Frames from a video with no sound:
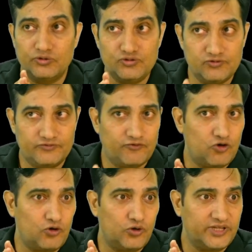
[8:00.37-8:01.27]
used
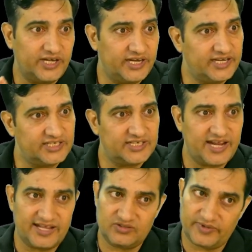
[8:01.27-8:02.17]
for authentication
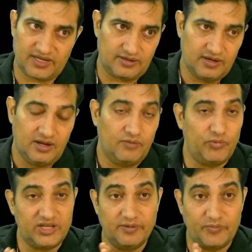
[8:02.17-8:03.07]
as well.
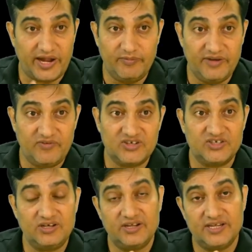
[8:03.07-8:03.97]
But the primary
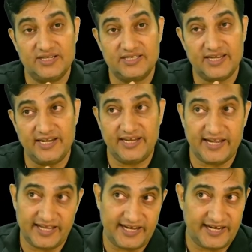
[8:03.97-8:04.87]
function is
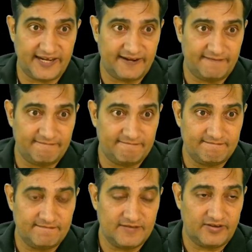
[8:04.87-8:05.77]
integrity,
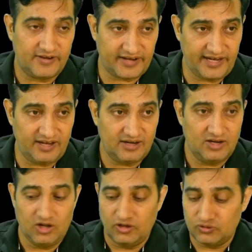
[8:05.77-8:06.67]
right?
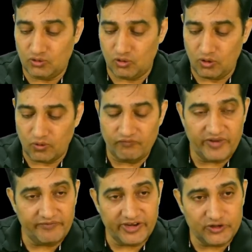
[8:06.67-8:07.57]
So
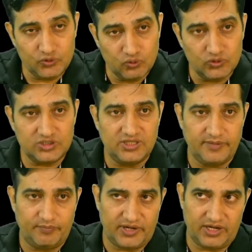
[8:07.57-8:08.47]
when we use
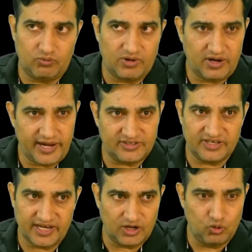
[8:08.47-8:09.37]
the particular
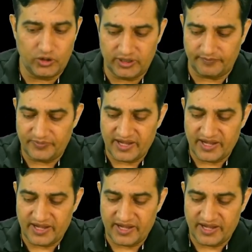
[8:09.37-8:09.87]
hashing algorithm